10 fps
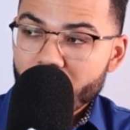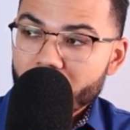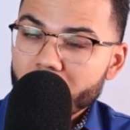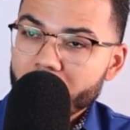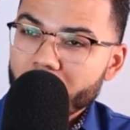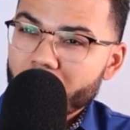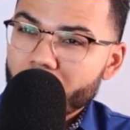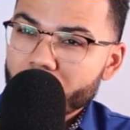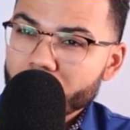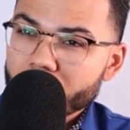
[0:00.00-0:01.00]

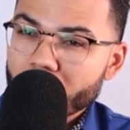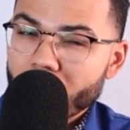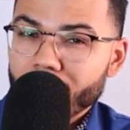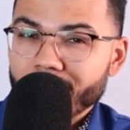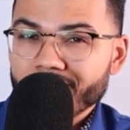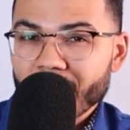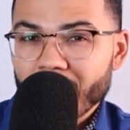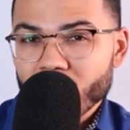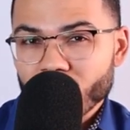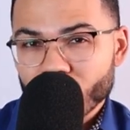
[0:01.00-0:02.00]
There's
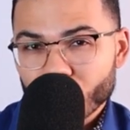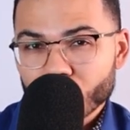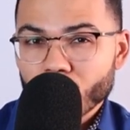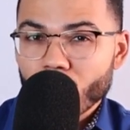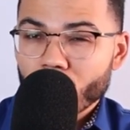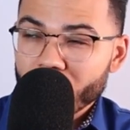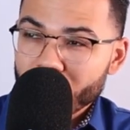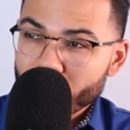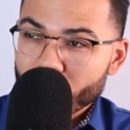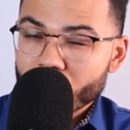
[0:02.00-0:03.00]
maybe virtual or
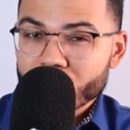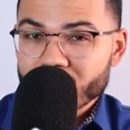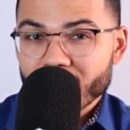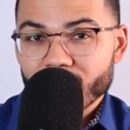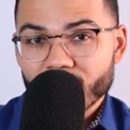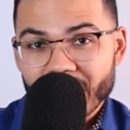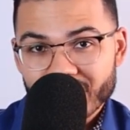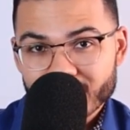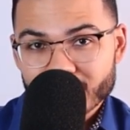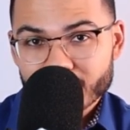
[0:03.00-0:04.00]
in-person
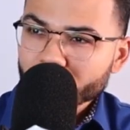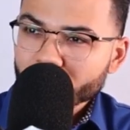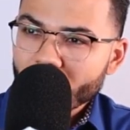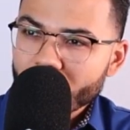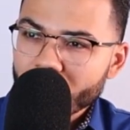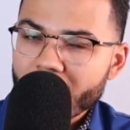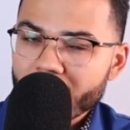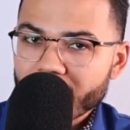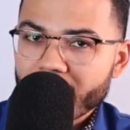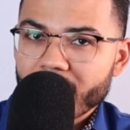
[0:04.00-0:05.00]
events
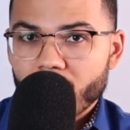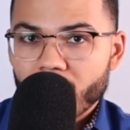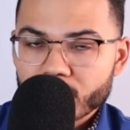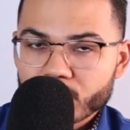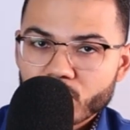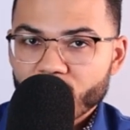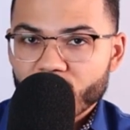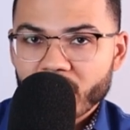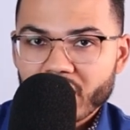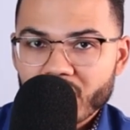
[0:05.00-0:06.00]
that that uh,
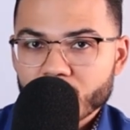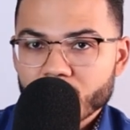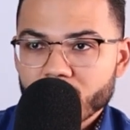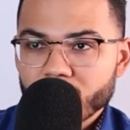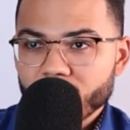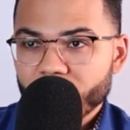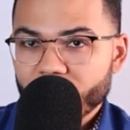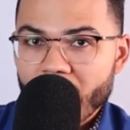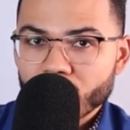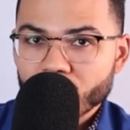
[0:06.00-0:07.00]
certification
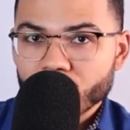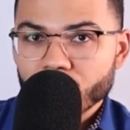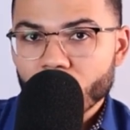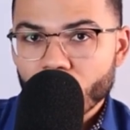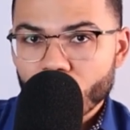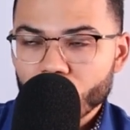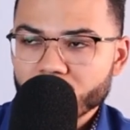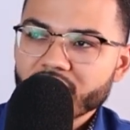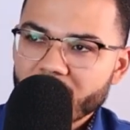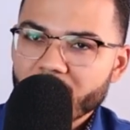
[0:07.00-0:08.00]
founder, the host,
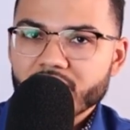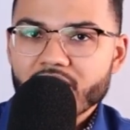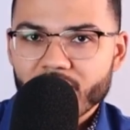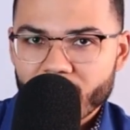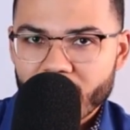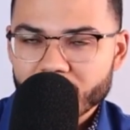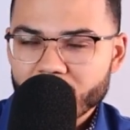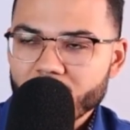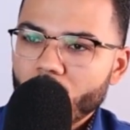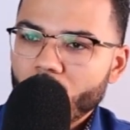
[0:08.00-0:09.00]
let's say it's Dave
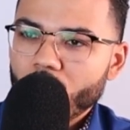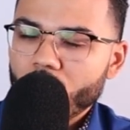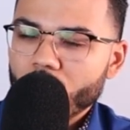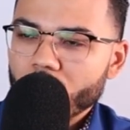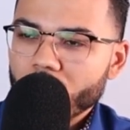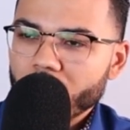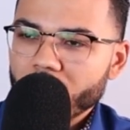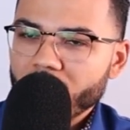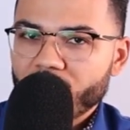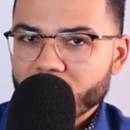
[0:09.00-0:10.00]
Ramsey, or
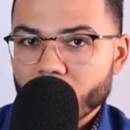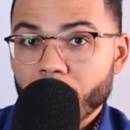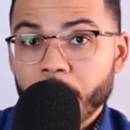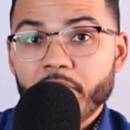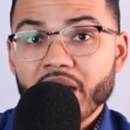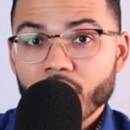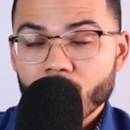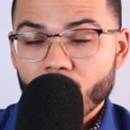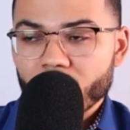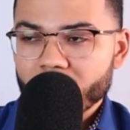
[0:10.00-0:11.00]
if it's a bigger
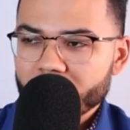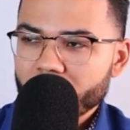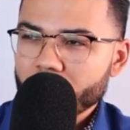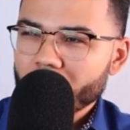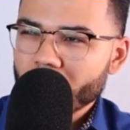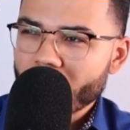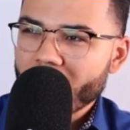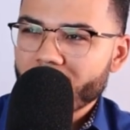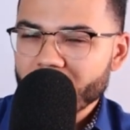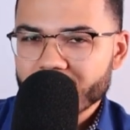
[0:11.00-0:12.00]
organization, they'll
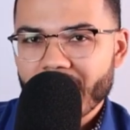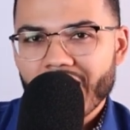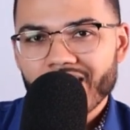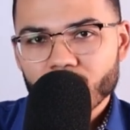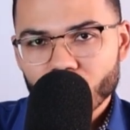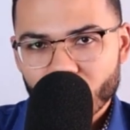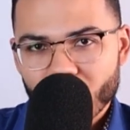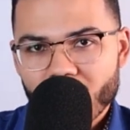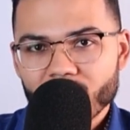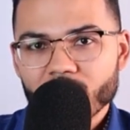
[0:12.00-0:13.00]
have these annual
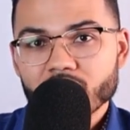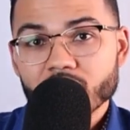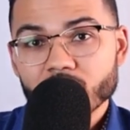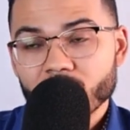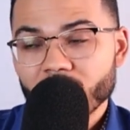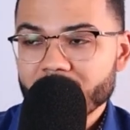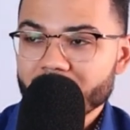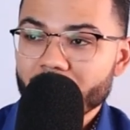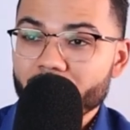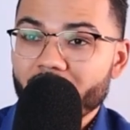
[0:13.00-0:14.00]
conferences or events
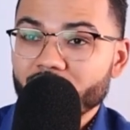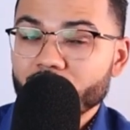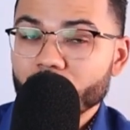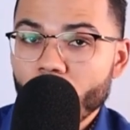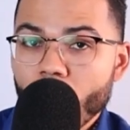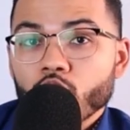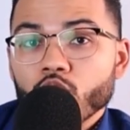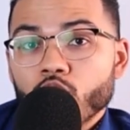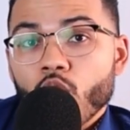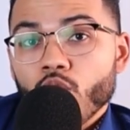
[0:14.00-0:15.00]
that you have to go